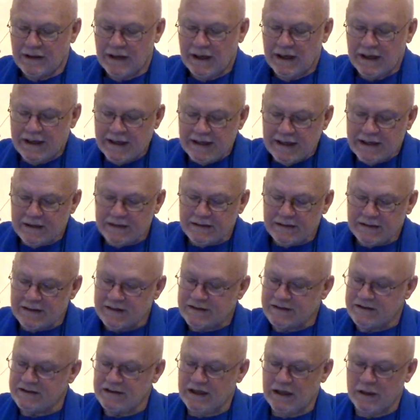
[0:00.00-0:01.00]
A hint,
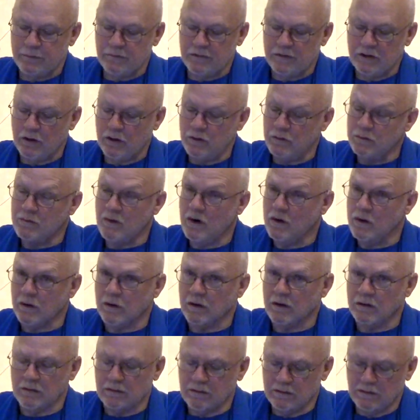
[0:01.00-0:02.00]
it seemed, no
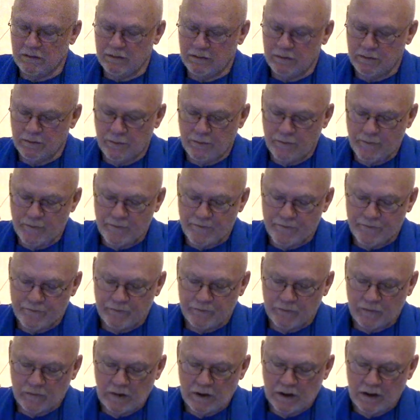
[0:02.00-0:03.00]
more.
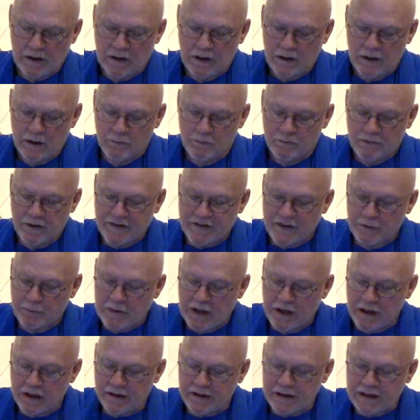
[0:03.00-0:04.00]
But the
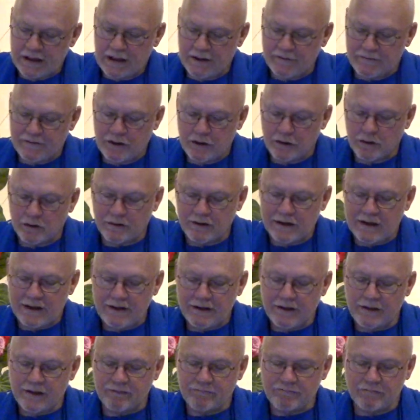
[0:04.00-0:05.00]
melody of
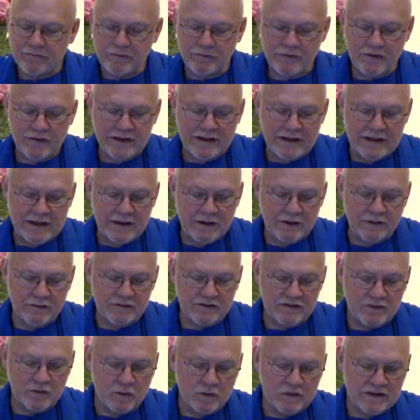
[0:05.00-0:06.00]
yearning through the
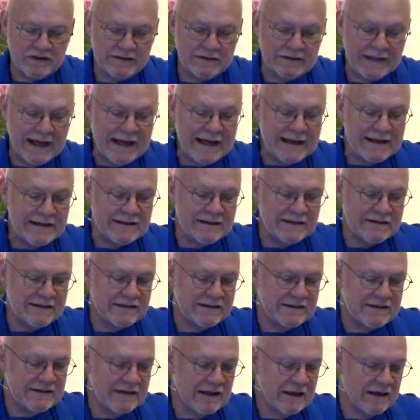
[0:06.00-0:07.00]
years was
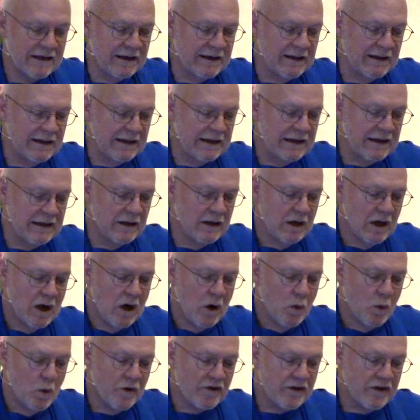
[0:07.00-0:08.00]
laden suddenly
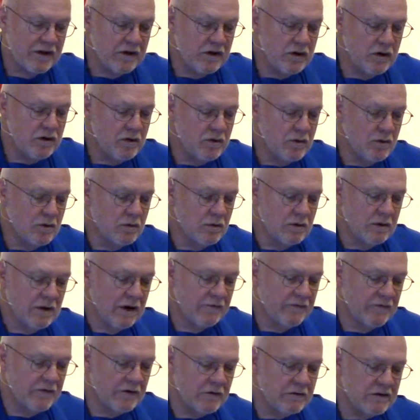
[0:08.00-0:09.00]
with a new,
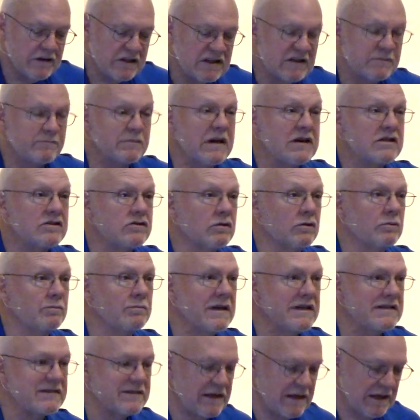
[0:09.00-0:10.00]
a very special
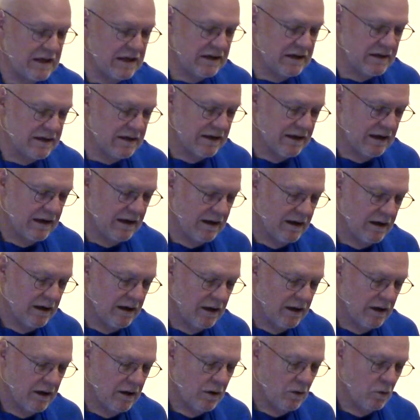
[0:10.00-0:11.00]
message.
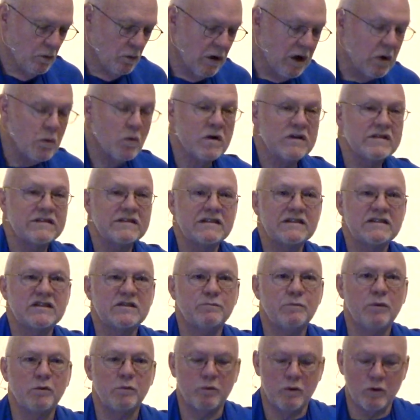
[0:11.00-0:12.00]
What was its
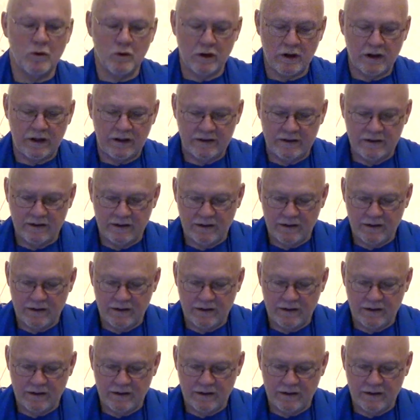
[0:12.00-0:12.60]
purport?